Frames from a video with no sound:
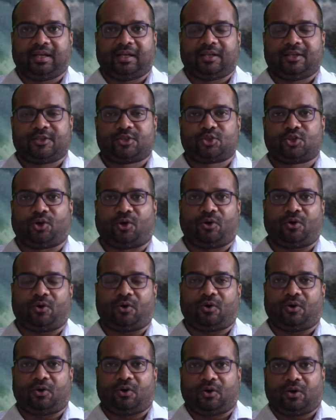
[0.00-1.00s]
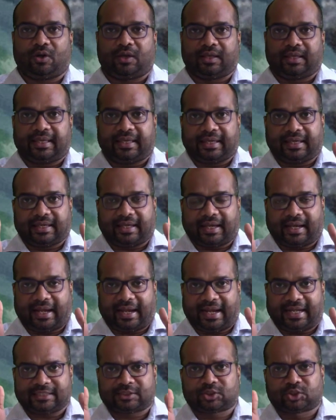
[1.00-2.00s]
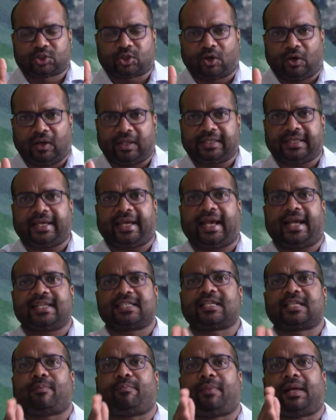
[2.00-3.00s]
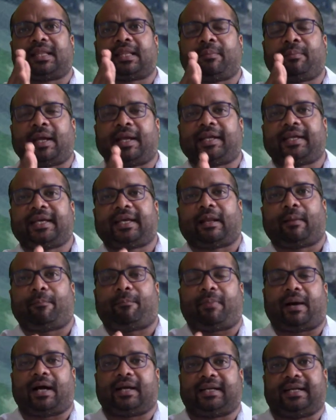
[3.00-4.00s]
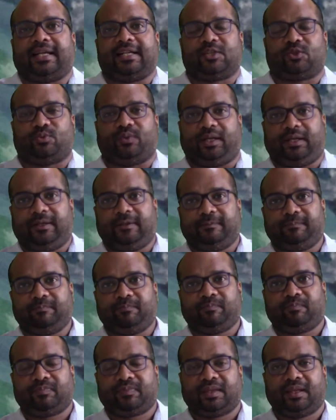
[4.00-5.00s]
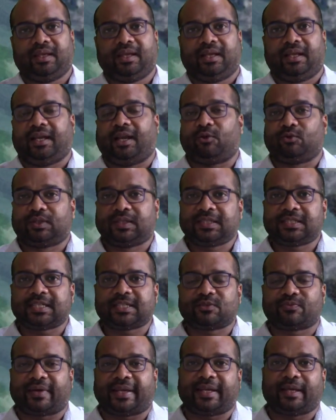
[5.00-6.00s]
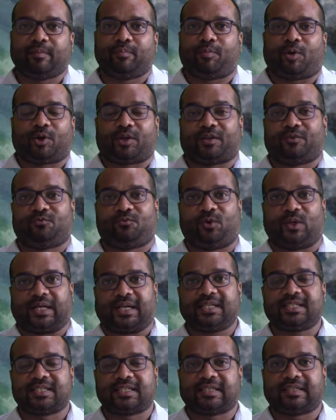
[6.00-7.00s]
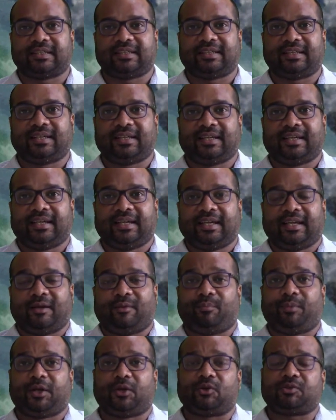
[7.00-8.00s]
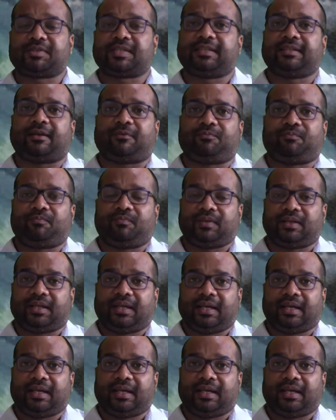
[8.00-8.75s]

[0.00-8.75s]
So astrology has a mathematical part as well. Now this is very important for us because in the